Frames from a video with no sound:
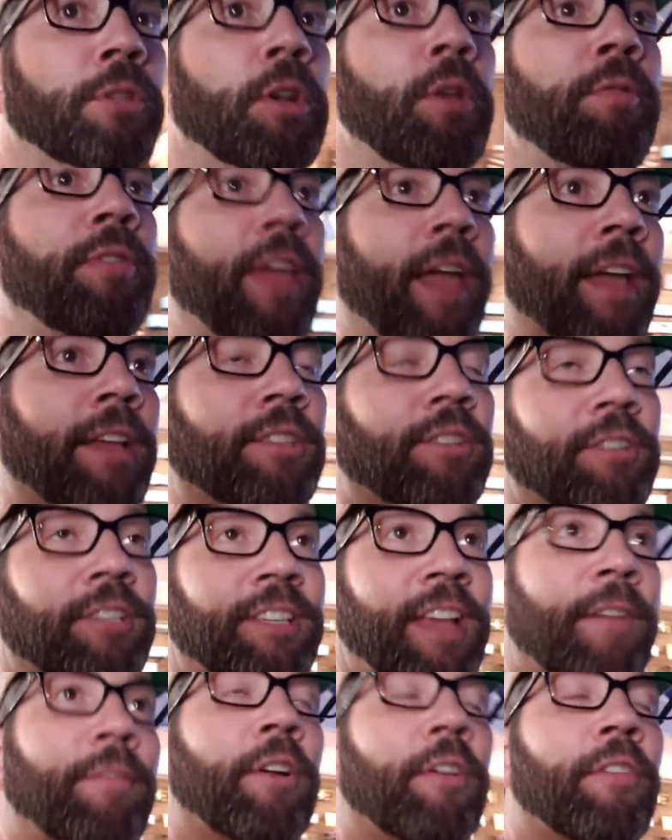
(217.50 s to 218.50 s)
Two things, or
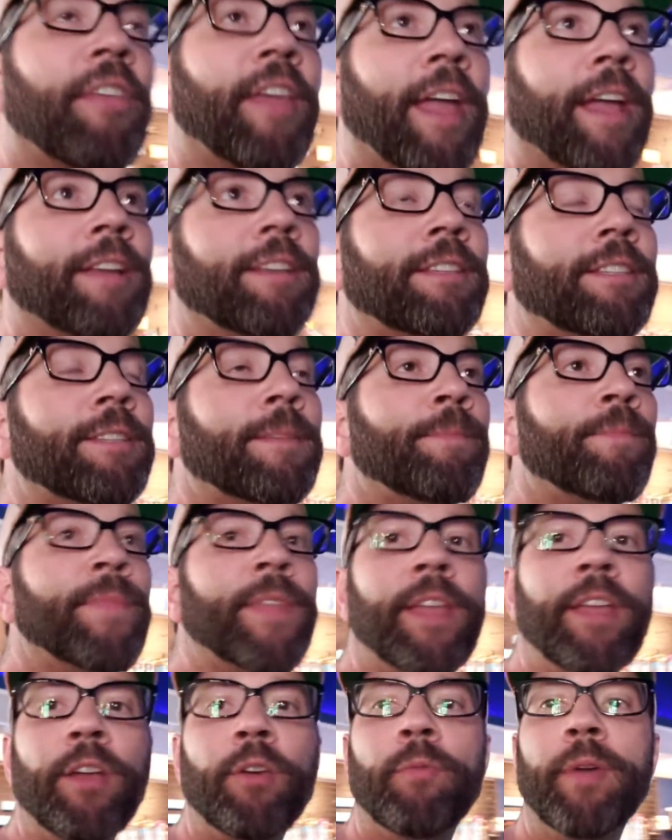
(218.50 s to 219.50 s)
several things.
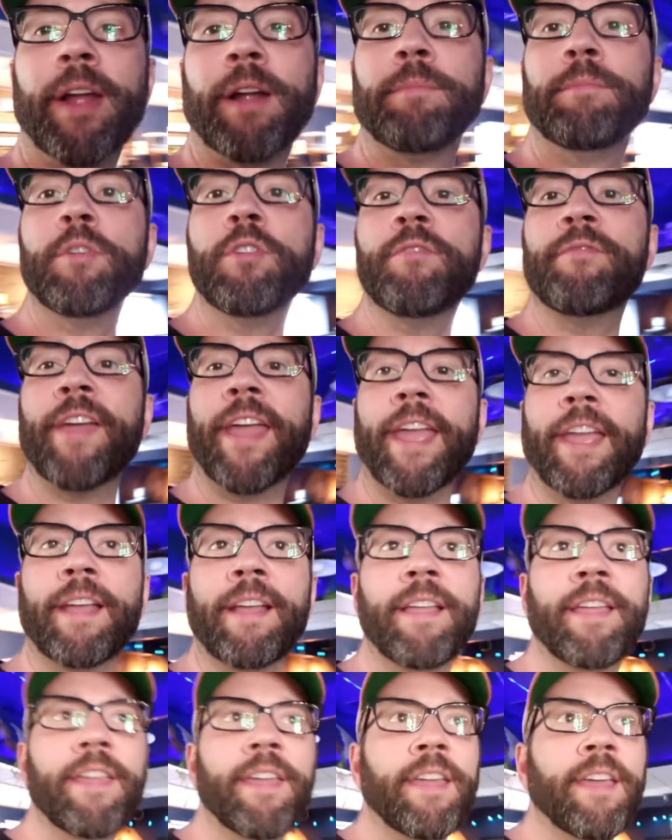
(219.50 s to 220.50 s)
We are
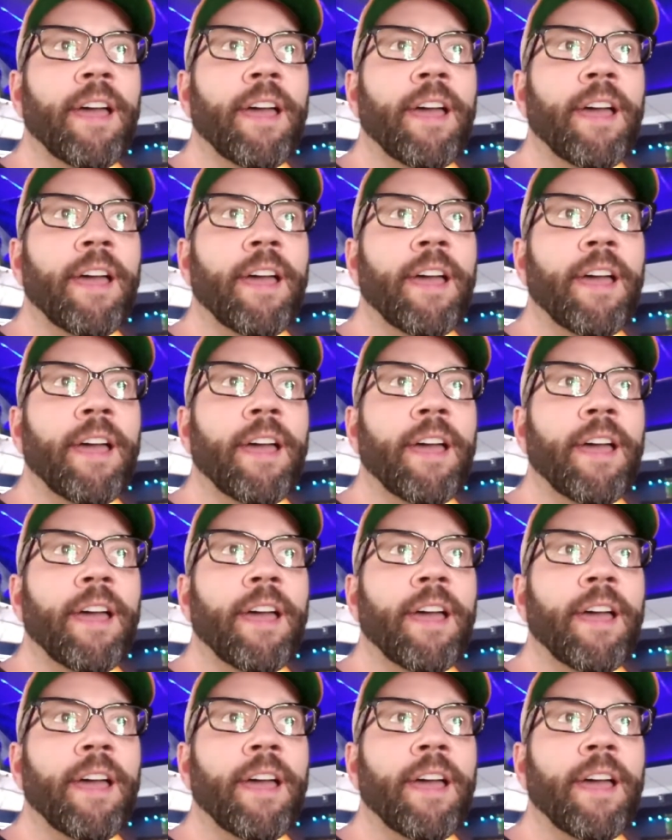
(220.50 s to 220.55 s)
moving